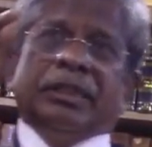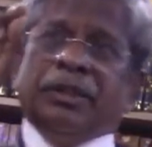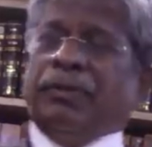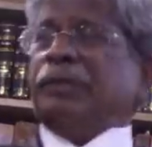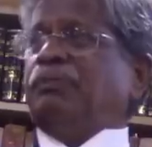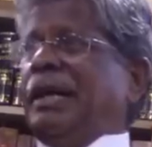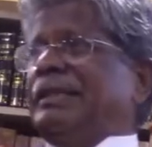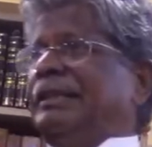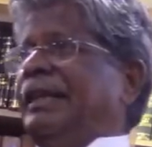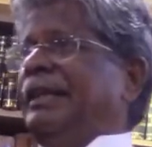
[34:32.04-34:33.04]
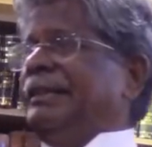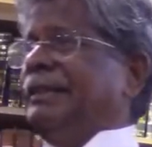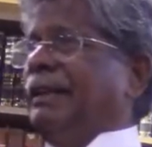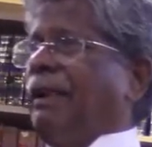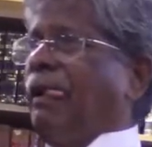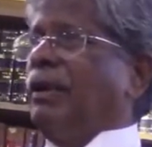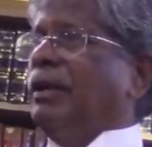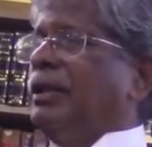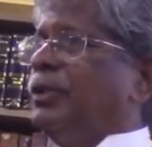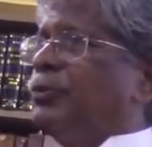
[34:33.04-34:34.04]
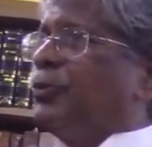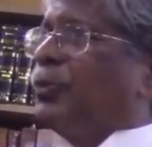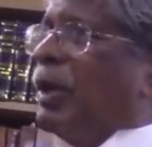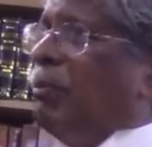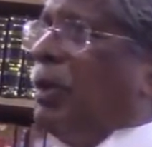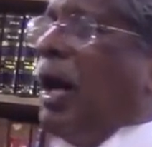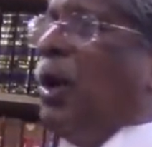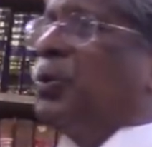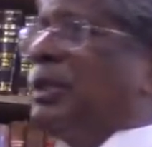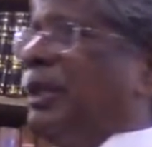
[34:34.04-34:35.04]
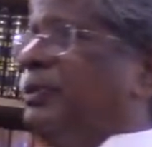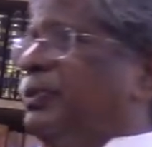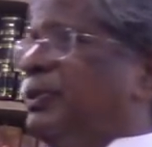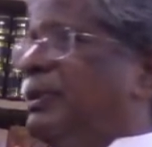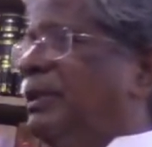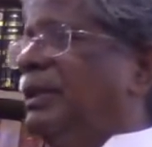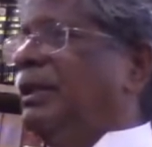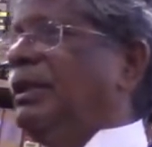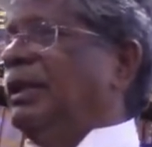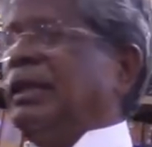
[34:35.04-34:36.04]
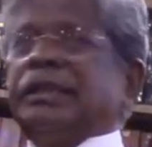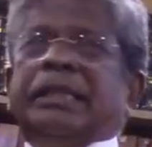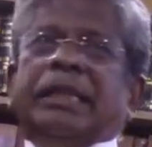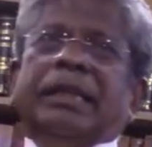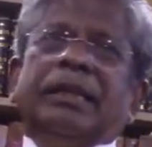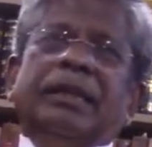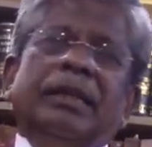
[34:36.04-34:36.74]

The first part says from out of the